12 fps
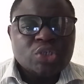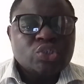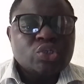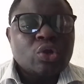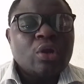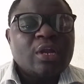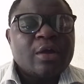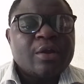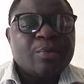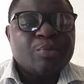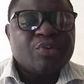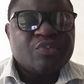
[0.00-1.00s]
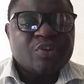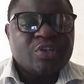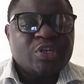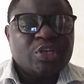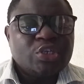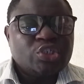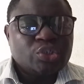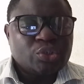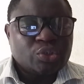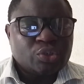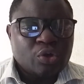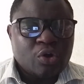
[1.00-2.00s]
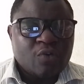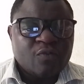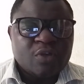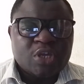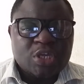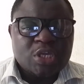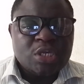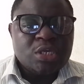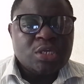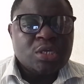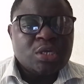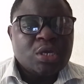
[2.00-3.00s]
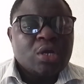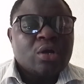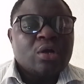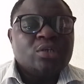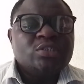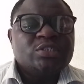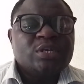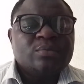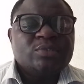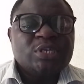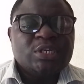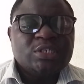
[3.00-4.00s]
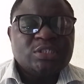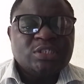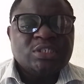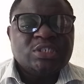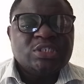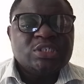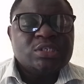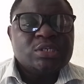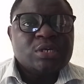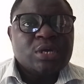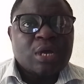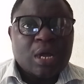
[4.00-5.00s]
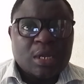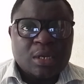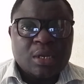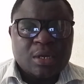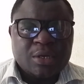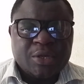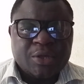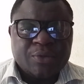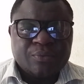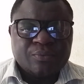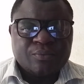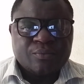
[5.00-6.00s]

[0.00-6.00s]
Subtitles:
scholarly presentation of key concepts in teaching and learning.